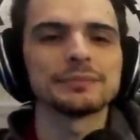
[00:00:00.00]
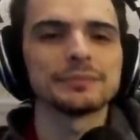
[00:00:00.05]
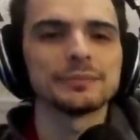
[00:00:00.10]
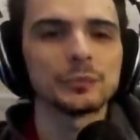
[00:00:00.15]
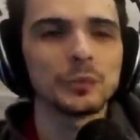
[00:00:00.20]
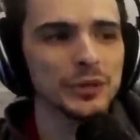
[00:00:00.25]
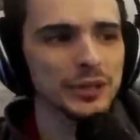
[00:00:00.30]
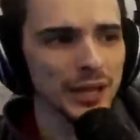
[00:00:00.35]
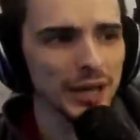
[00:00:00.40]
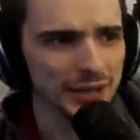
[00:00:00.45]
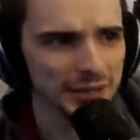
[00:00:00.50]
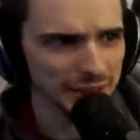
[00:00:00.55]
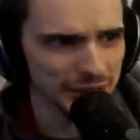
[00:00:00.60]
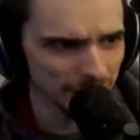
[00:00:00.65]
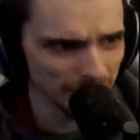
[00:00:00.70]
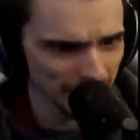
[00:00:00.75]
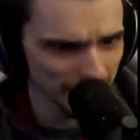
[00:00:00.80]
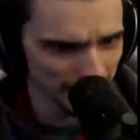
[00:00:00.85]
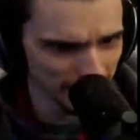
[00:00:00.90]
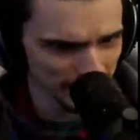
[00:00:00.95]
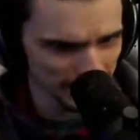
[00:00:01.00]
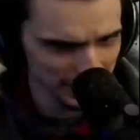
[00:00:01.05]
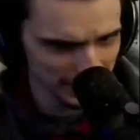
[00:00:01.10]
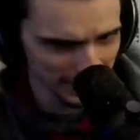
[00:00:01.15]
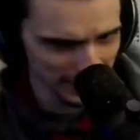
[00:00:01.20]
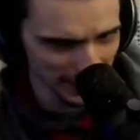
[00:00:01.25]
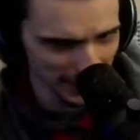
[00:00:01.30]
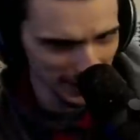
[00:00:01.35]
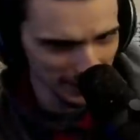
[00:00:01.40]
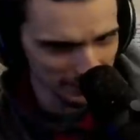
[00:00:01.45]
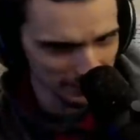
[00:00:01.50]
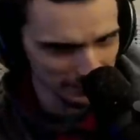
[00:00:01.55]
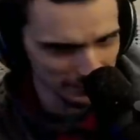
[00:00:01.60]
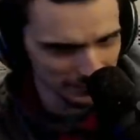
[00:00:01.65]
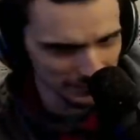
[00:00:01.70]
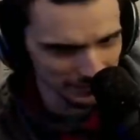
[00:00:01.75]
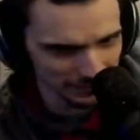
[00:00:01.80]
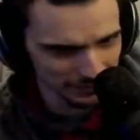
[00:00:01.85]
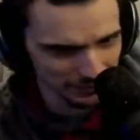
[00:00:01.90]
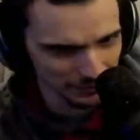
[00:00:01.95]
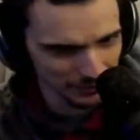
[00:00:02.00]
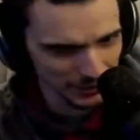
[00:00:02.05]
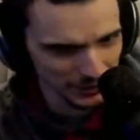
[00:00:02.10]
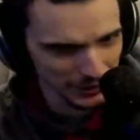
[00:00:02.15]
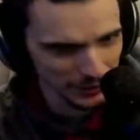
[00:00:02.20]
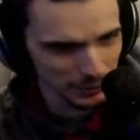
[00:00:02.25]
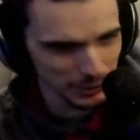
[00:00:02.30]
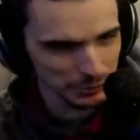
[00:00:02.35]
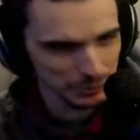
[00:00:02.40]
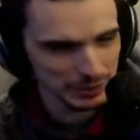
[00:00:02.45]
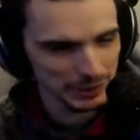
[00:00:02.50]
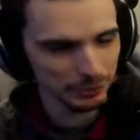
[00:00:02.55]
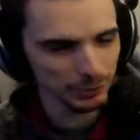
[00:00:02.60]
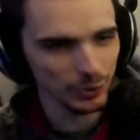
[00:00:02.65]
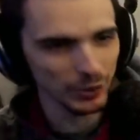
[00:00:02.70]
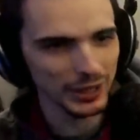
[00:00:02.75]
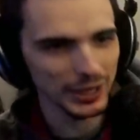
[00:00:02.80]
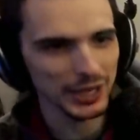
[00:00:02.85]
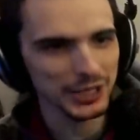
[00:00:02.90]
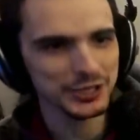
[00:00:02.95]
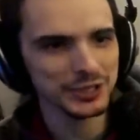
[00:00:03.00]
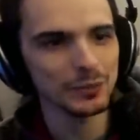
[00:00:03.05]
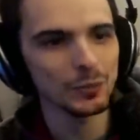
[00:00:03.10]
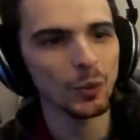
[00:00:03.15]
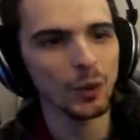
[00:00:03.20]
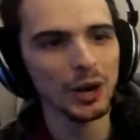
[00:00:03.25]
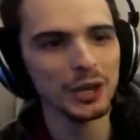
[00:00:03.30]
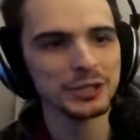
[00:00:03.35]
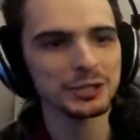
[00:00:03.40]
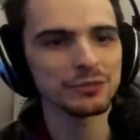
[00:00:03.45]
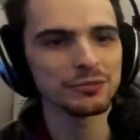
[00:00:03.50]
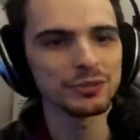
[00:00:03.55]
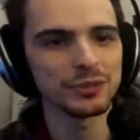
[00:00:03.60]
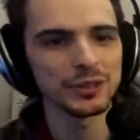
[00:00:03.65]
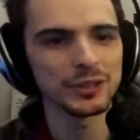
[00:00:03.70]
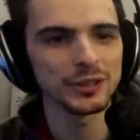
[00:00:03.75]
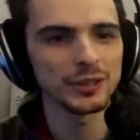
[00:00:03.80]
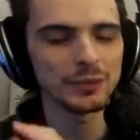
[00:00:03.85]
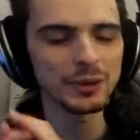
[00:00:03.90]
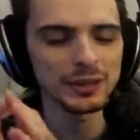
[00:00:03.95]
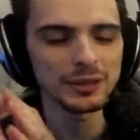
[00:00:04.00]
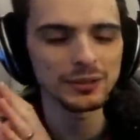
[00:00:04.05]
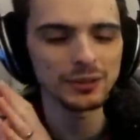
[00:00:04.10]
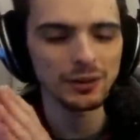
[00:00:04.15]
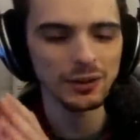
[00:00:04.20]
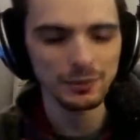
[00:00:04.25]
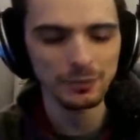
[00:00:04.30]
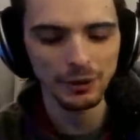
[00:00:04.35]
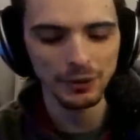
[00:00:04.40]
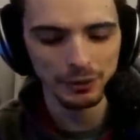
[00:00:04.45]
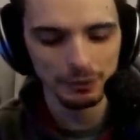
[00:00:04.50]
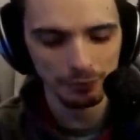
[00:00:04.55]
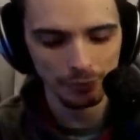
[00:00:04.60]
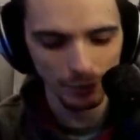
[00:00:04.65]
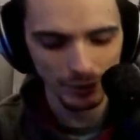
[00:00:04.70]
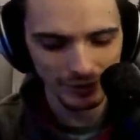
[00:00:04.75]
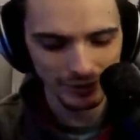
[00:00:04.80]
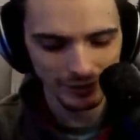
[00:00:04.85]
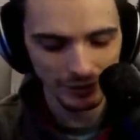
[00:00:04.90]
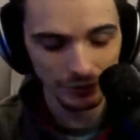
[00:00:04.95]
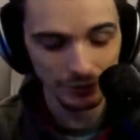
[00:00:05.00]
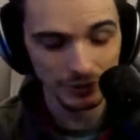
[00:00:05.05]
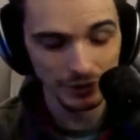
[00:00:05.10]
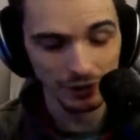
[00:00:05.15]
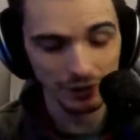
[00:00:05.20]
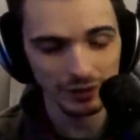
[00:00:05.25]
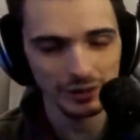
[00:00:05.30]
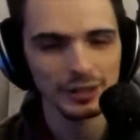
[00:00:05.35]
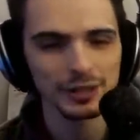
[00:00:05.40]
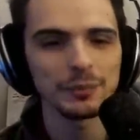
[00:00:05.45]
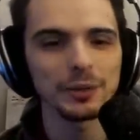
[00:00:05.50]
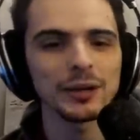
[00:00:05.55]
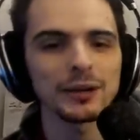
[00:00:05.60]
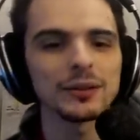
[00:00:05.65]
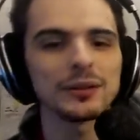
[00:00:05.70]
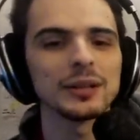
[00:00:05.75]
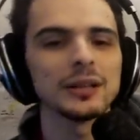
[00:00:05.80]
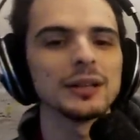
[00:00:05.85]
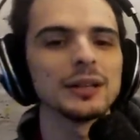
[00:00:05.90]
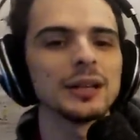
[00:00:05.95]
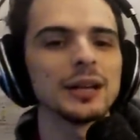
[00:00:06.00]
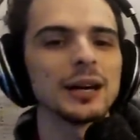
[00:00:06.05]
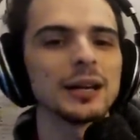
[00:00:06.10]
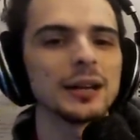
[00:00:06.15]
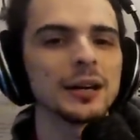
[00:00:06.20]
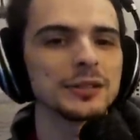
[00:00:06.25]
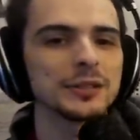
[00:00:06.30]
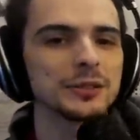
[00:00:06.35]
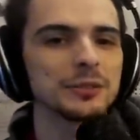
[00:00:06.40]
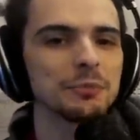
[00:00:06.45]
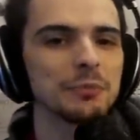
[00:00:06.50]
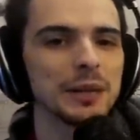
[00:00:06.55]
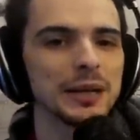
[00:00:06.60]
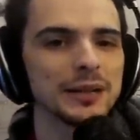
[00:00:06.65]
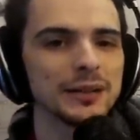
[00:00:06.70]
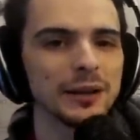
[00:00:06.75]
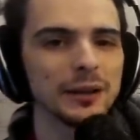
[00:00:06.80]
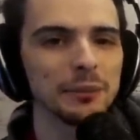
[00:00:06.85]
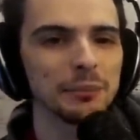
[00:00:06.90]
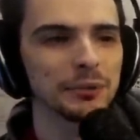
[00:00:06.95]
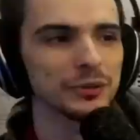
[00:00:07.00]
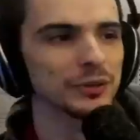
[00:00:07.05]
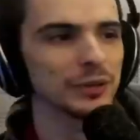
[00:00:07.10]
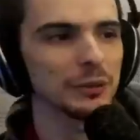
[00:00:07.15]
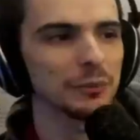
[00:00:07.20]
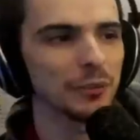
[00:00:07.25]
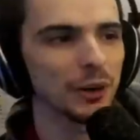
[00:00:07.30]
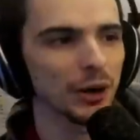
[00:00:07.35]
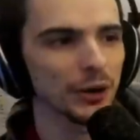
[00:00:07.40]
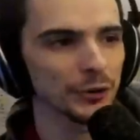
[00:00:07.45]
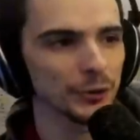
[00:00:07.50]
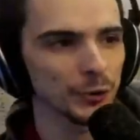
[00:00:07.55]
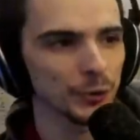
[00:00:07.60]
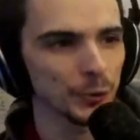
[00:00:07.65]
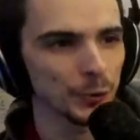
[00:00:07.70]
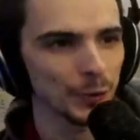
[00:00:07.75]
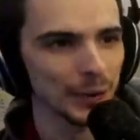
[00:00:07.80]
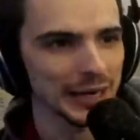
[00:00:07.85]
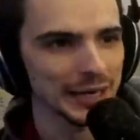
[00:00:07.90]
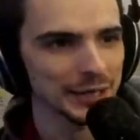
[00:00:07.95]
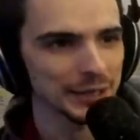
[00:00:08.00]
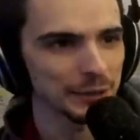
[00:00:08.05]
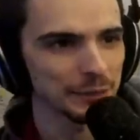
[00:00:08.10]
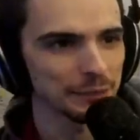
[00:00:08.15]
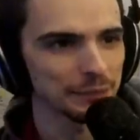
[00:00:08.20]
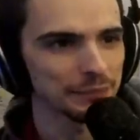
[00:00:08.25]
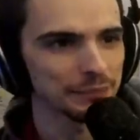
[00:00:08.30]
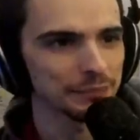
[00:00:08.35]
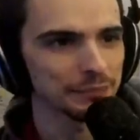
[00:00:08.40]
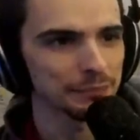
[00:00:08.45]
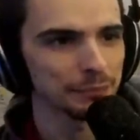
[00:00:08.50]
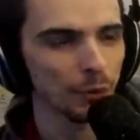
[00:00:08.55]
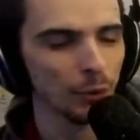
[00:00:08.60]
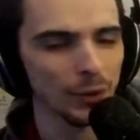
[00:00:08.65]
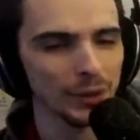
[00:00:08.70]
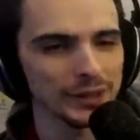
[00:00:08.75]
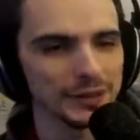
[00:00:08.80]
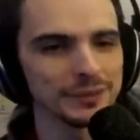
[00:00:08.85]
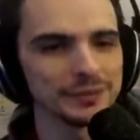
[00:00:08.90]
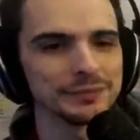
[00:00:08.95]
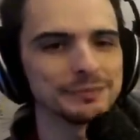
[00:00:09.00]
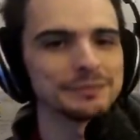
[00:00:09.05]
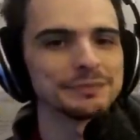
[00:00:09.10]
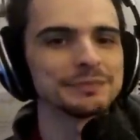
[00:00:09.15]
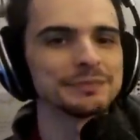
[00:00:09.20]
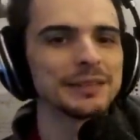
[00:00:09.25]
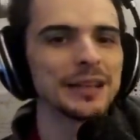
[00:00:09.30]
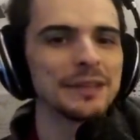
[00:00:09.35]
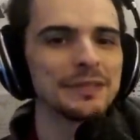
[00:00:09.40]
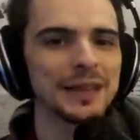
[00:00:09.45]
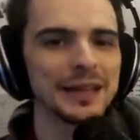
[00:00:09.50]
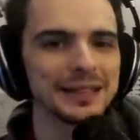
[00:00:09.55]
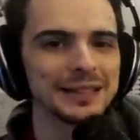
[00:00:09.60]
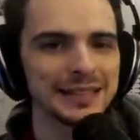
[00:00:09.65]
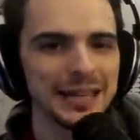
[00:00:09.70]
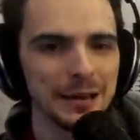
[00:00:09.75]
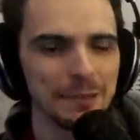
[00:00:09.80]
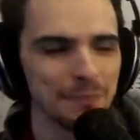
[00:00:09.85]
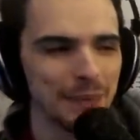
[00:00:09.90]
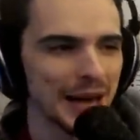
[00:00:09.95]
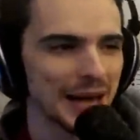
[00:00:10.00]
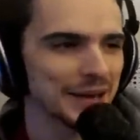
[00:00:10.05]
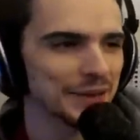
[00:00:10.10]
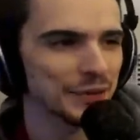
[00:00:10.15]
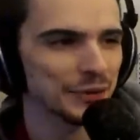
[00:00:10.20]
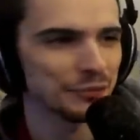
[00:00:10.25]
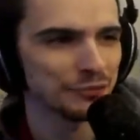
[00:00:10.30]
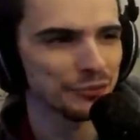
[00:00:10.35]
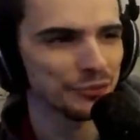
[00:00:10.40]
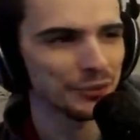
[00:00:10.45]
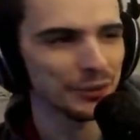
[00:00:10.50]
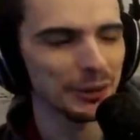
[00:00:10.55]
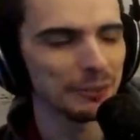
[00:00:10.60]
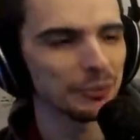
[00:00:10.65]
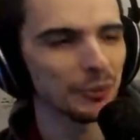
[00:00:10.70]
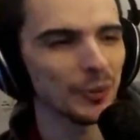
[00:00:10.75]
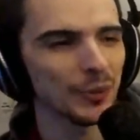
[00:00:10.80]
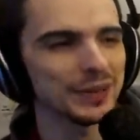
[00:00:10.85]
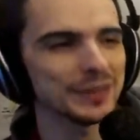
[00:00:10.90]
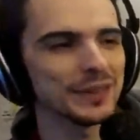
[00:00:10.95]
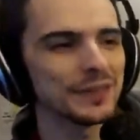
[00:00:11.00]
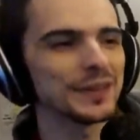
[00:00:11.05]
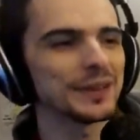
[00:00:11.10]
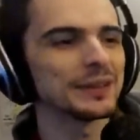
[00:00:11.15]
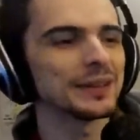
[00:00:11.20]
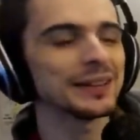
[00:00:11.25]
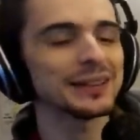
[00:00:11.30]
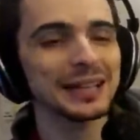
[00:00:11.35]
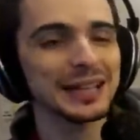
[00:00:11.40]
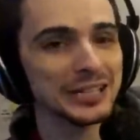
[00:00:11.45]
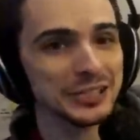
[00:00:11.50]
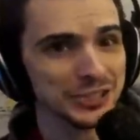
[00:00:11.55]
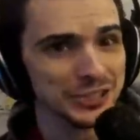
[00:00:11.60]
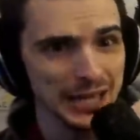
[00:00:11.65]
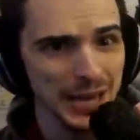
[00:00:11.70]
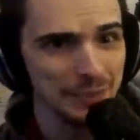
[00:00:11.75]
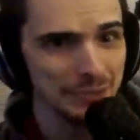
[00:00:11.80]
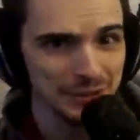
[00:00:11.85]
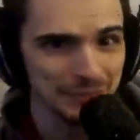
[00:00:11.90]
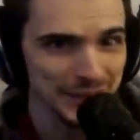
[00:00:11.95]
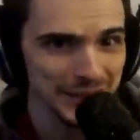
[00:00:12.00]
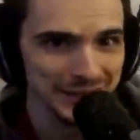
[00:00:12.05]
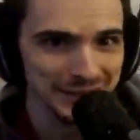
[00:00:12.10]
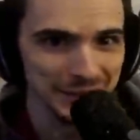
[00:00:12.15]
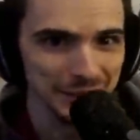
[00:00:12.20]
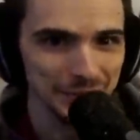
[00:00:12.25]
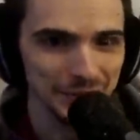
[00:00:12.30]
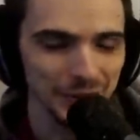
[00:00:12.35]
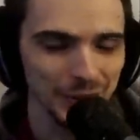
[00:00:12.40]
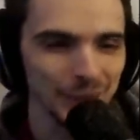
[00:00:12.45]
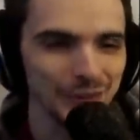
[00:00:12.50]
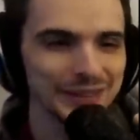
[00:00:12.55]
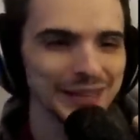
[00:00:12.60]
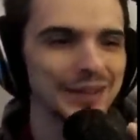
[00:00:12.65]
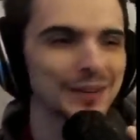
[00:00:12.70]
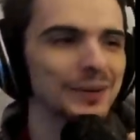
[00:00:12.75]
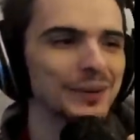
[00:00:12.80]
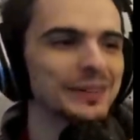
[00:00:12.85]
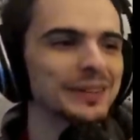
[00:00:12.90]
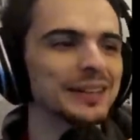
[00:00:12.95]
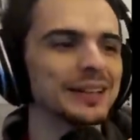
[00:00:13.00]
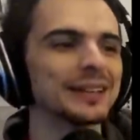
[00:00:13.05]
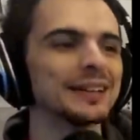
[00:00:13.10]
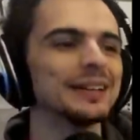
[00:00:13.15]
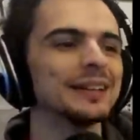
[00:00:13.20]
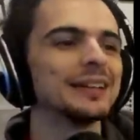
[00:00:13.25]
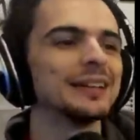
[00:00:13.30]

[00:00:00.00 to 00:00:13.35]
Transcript: with content creators, I really wish people would actually watch the video and talk about the points that they're talking about and not just make up some other random point and then get mad at them for a point that they like. It just happened to me too with the whole Dead Hard thing.